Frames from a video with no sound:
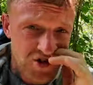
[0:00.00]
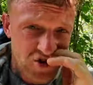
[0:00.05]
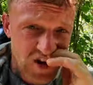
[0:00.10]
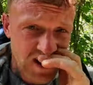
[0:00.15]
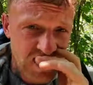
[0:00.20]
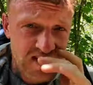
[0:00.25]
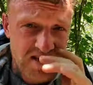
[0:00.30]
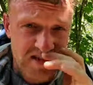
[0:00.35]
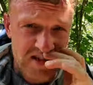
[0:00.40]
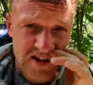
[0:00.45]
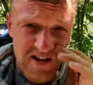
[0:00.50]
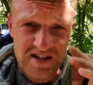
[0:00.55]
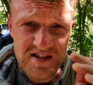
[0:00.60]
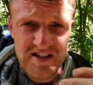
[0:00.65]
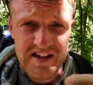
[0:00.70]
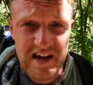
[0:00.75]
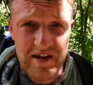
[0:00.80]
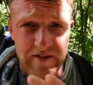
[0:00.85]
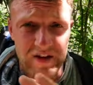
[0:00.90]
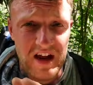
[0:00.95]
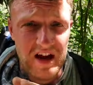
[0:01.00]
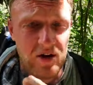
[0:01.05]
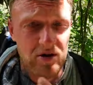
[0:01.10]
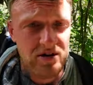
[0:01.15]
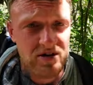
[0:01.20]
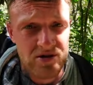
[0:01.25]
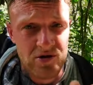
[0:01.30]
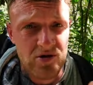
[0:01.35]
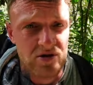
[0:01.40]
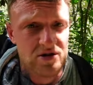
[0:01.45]
track is starting to level out.
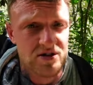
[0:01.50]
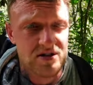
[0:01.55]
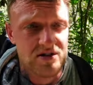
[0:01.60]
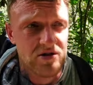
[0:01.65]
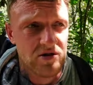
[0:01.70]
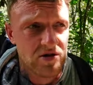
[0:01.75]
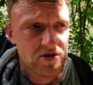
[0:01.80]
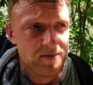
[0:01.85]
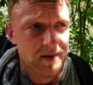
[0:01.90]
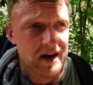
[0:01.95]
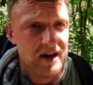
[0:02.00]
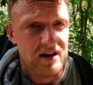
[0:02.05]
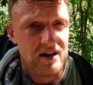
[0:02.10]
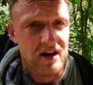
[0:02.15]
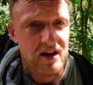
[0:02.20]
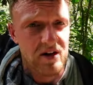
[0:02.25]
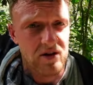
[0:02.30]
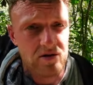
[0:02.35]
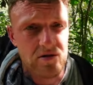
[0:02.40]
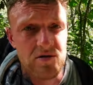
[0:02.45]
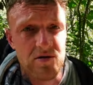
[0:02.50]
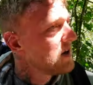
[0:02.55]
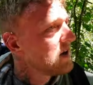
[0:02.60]
It's not as bad now.